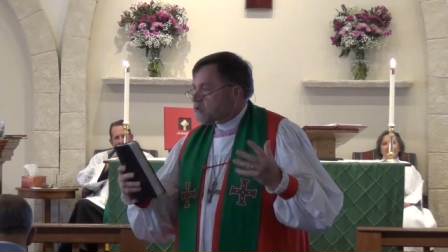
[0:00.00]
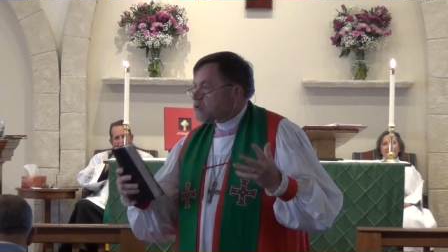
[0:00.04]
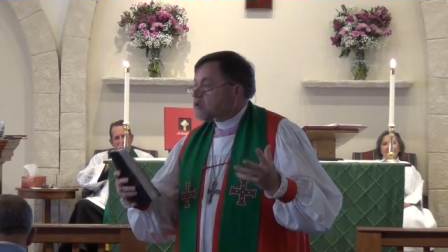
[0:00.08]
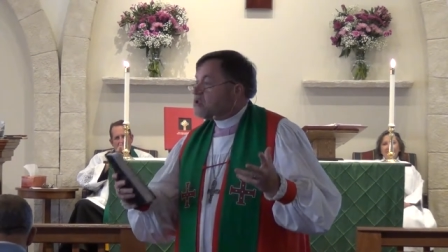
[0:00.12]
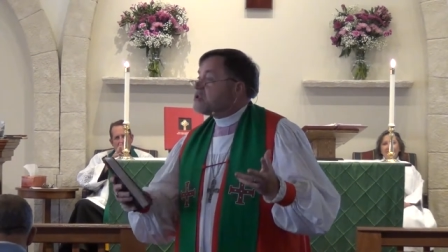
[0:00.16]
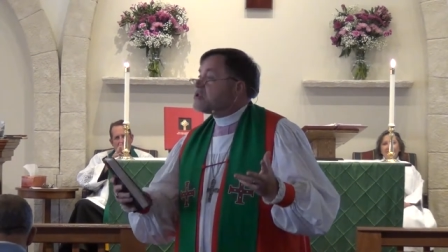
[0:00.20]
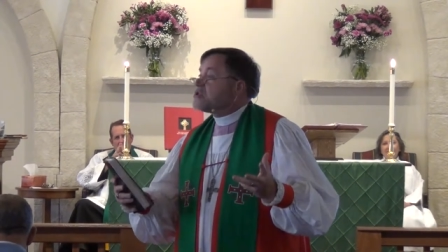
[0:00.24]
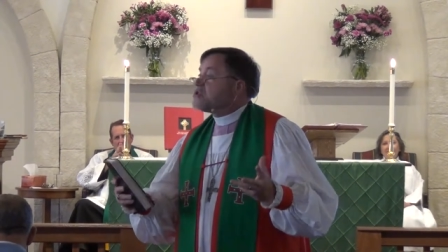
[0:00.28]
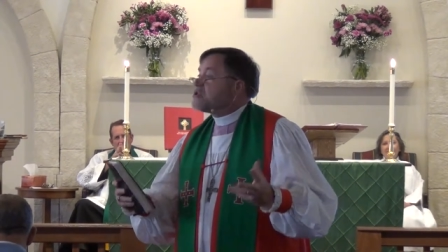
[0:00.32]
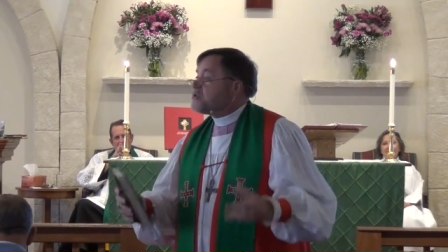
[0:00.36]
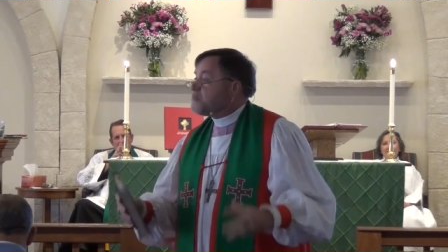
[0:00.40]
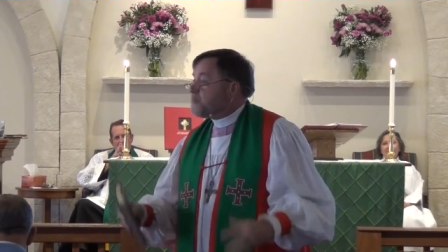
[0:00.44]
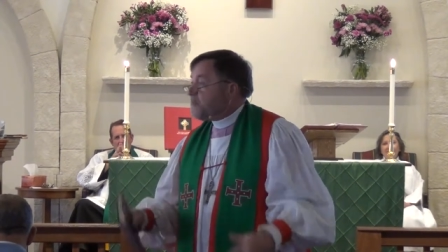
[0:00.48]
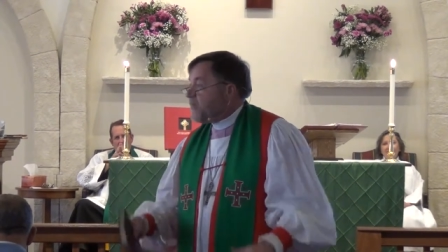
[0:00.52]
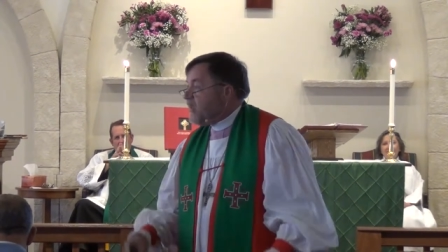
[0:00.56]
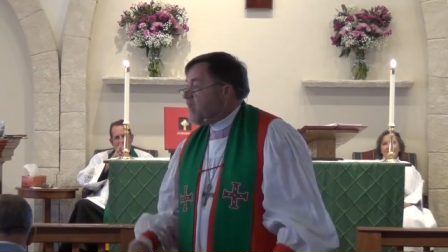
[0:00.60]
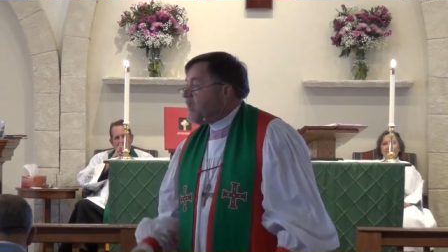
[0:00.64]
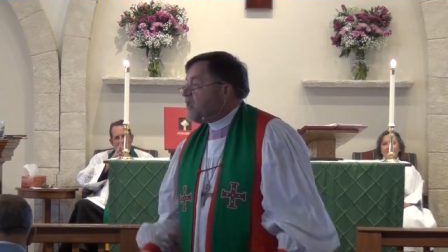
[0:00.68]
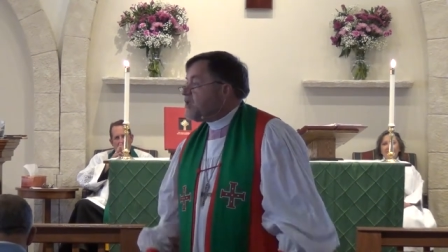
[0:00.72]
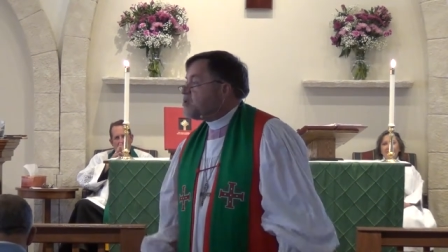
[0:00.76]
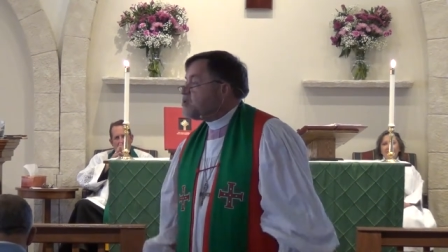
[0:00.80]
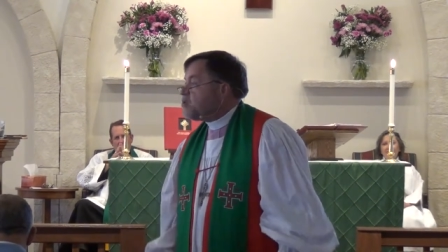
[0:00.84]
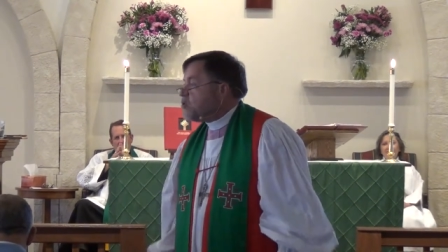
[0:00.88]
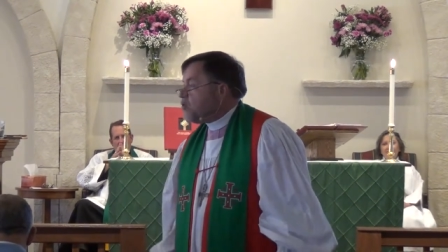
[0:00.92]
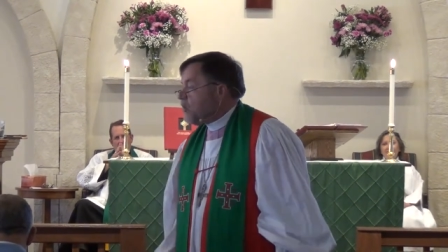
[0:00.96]
to
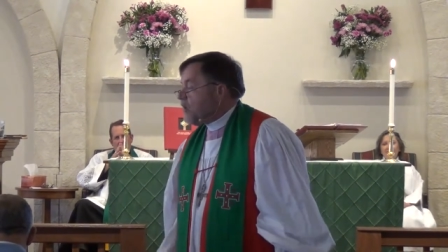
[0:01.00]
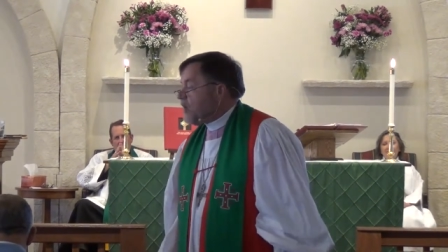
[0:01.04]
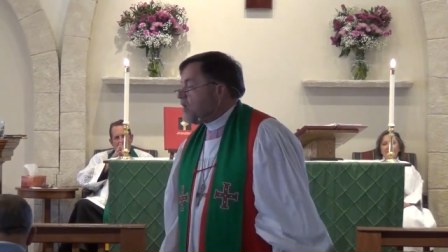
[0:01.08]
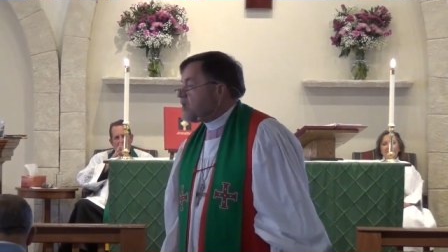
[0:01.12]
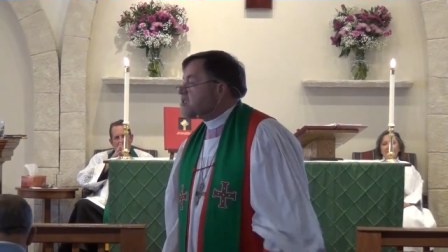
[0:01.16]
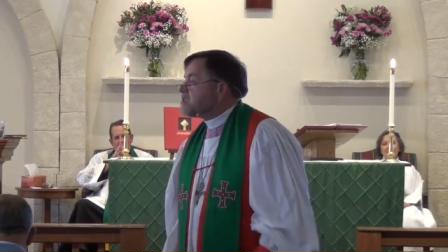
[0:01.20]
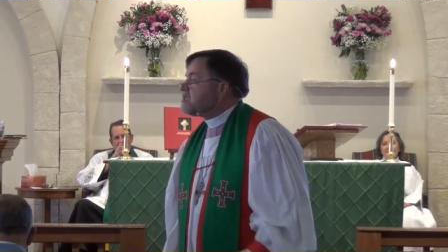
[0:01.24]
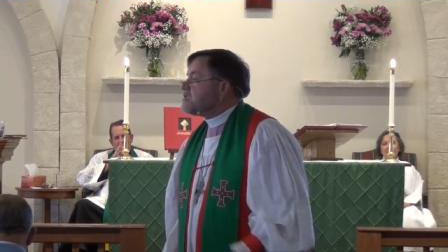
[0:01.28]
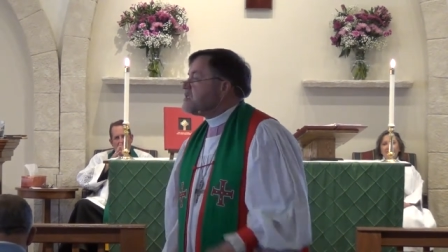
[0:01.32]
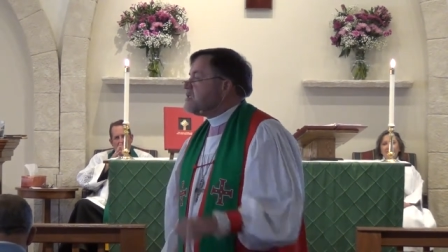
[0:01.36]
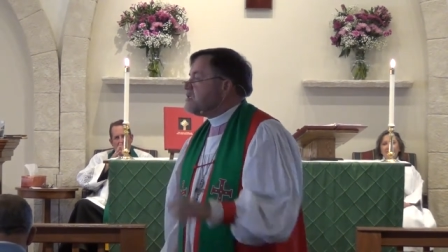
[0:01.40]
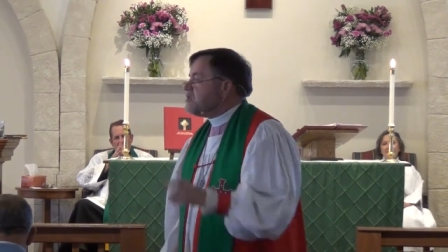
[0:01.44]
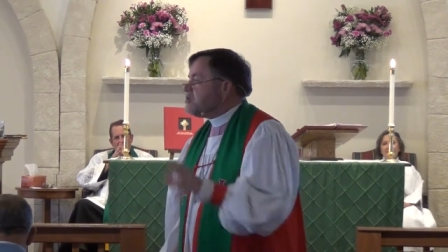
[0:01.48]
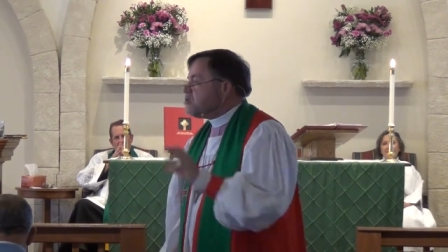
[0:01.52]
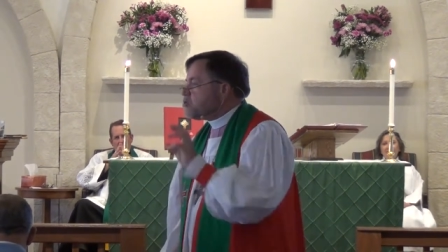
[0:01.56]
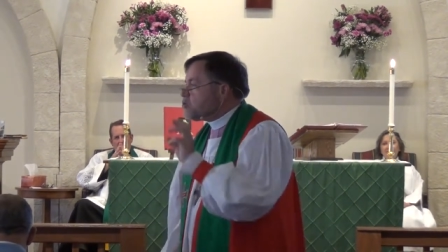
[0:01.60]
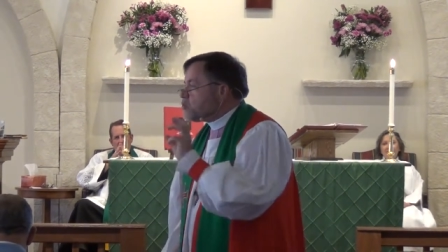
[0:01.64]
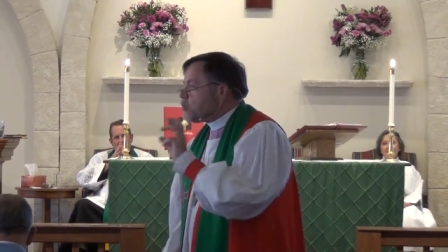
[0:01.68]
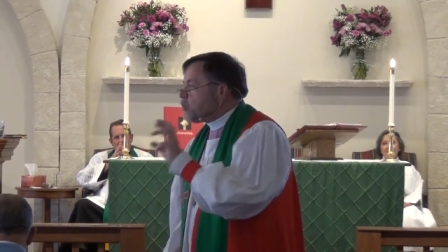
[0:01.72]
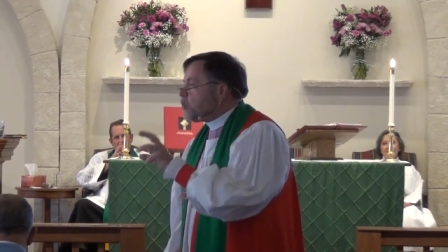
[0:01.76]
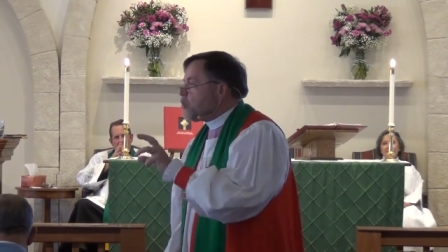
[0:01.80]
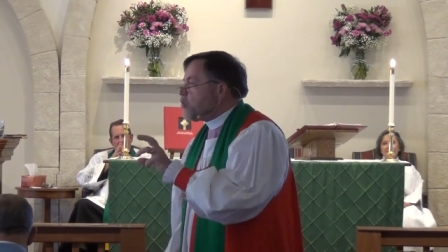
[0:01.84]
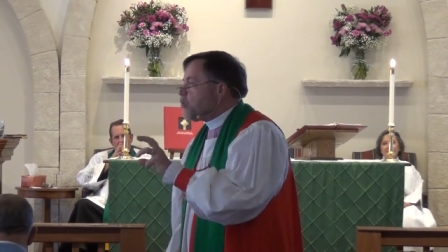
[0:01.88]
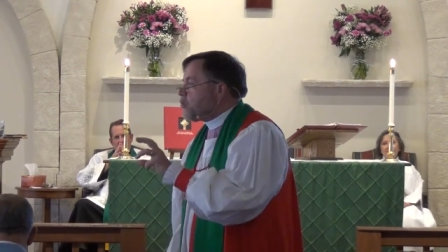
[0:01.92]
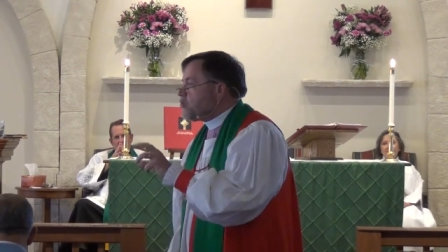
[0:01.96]
speak to us
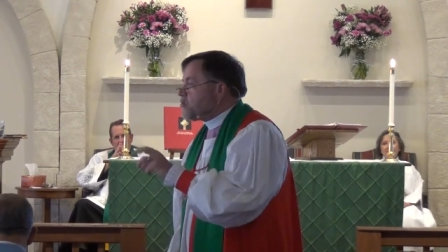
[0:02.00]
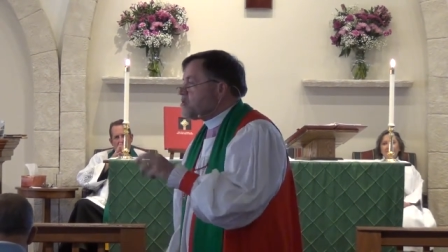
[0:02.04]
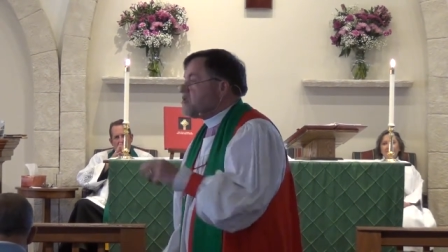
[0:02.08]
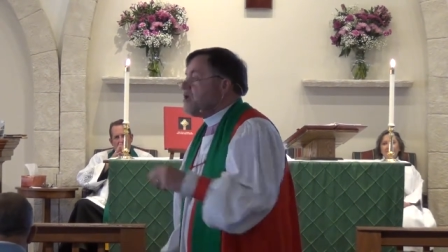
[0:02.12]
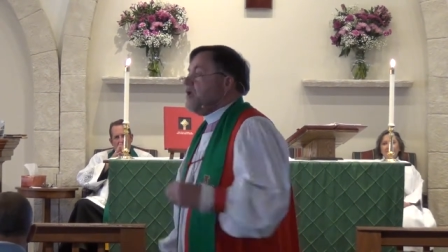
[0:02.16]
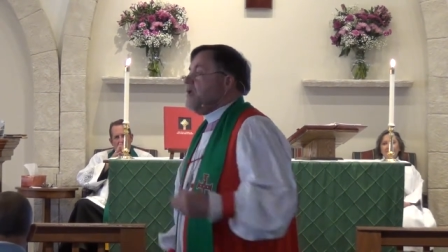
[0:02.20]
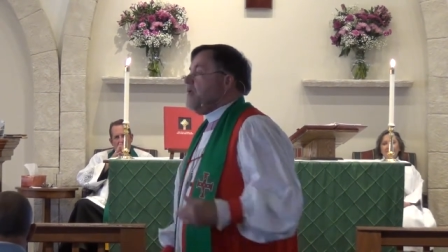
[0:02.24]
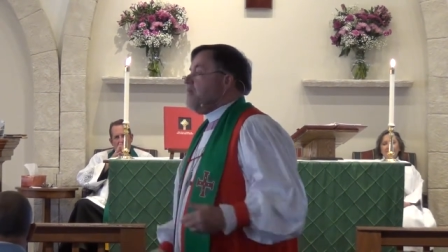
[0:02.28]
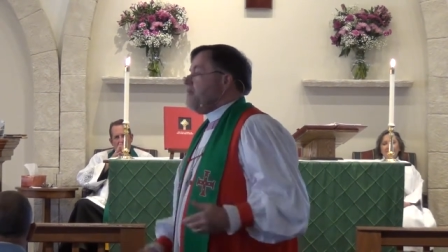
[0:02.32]
his words.